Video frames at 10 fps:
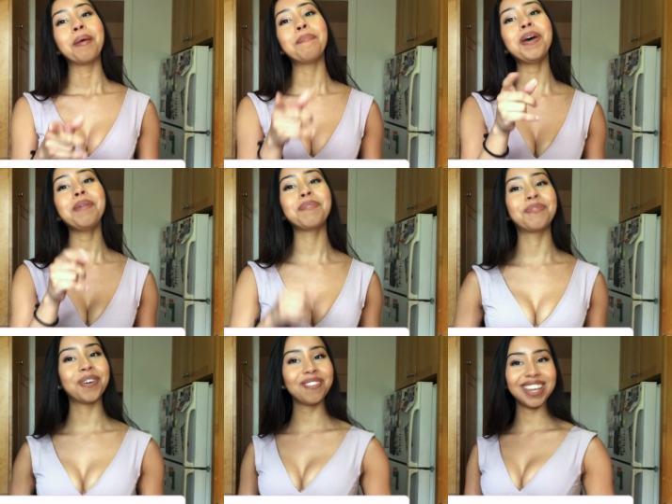But
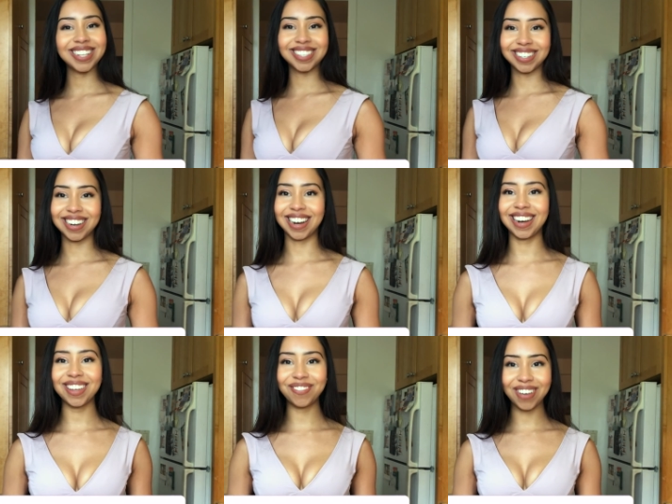before we get started,
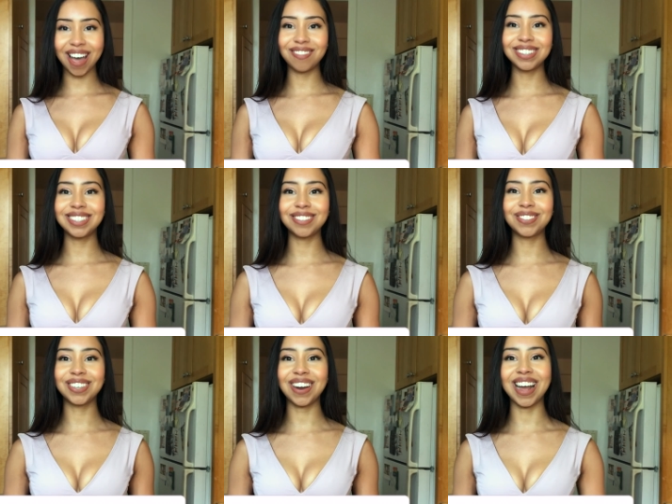if you haven't
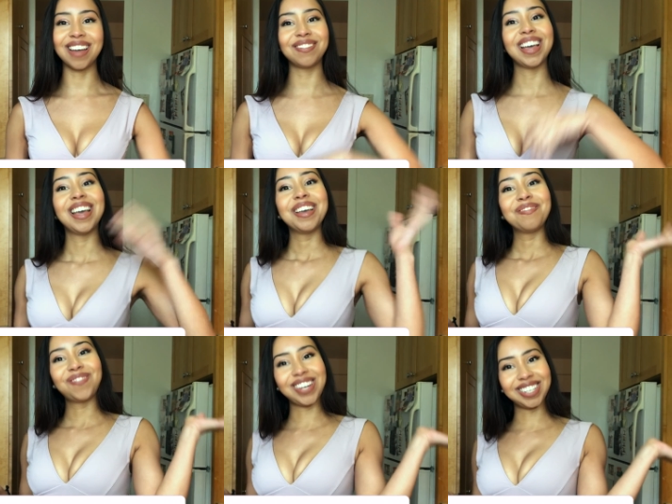subscribed,
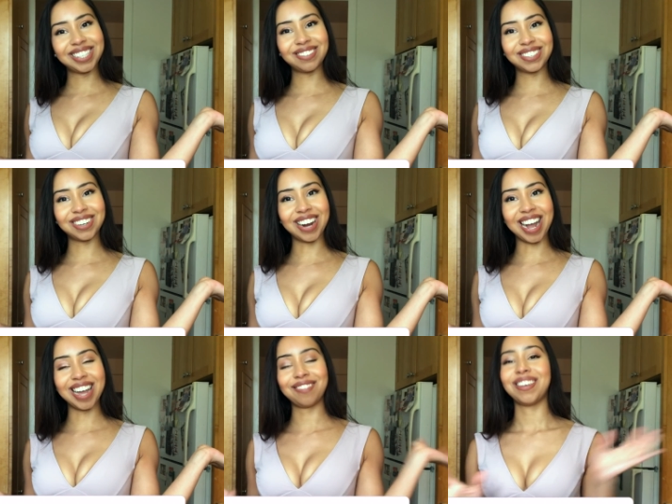please
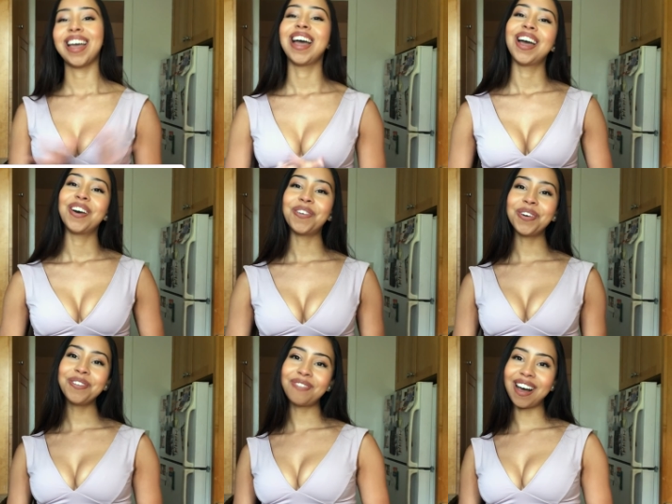subscribe
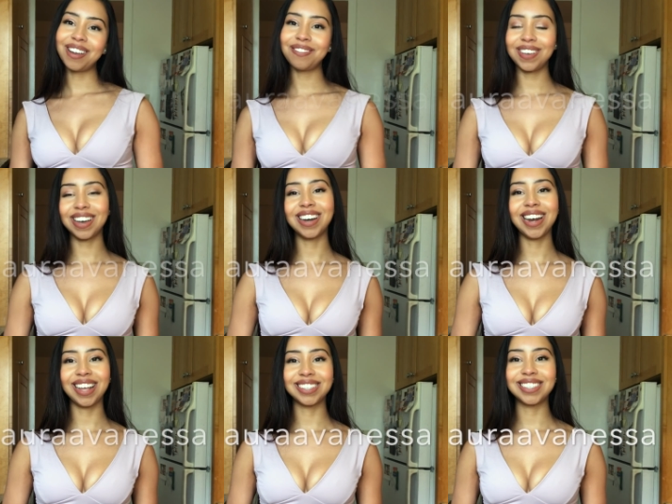or follow me on
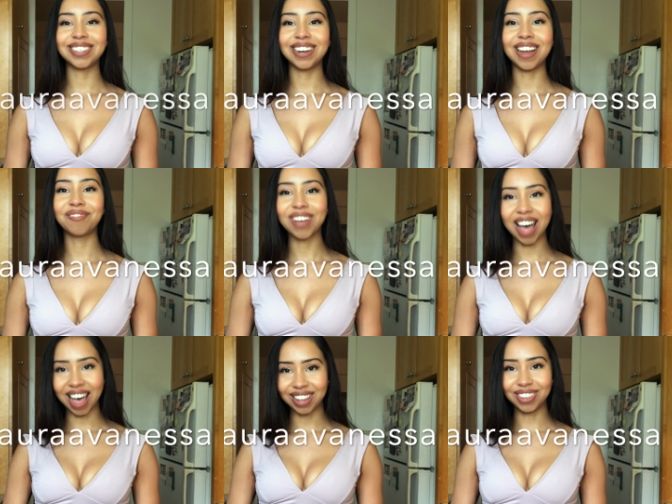Instagram
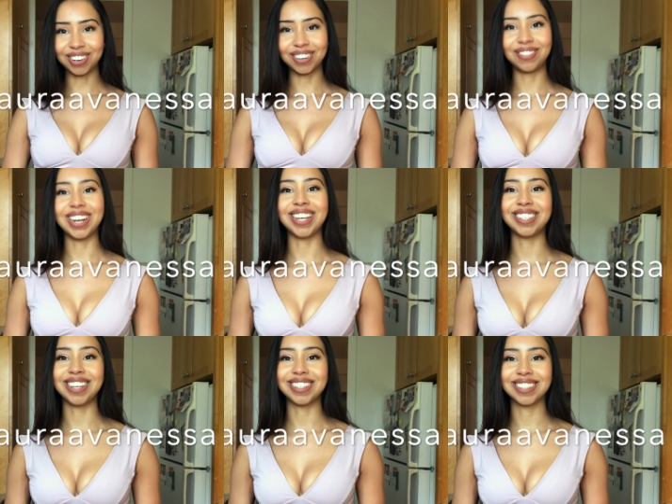at Laura
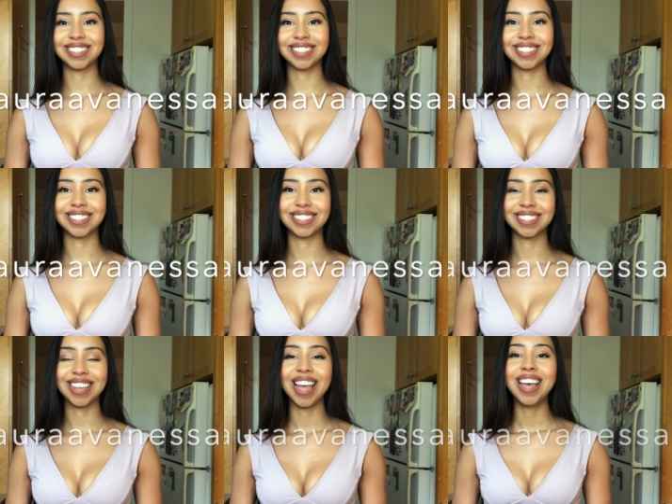Vanessa.
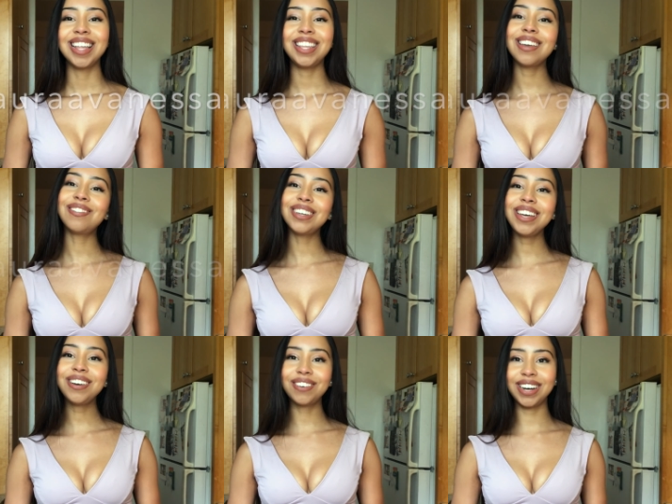The only
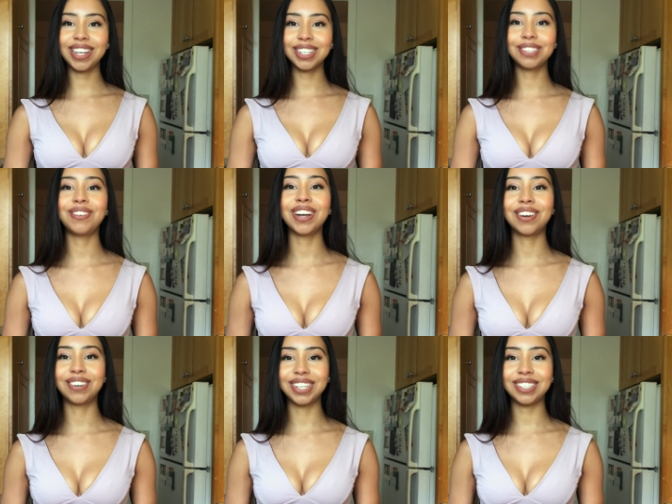ingredients we are
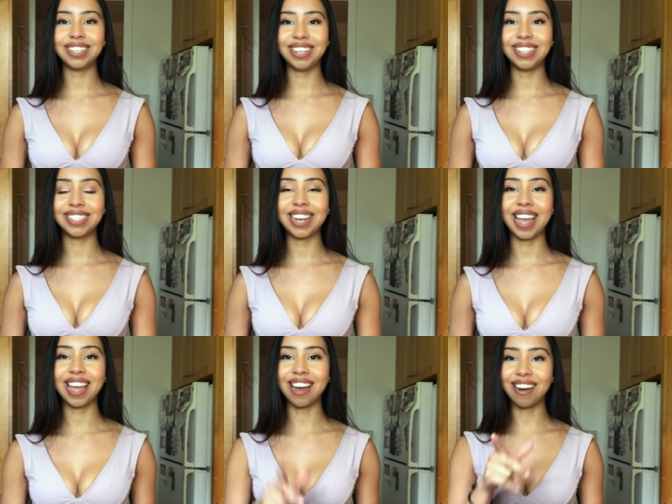going to need
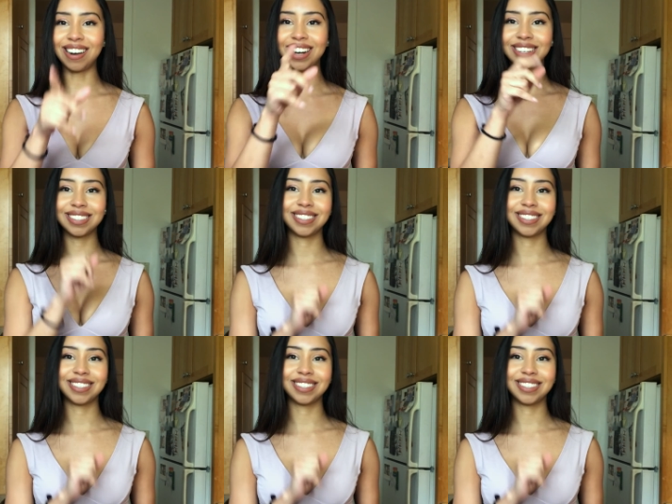today are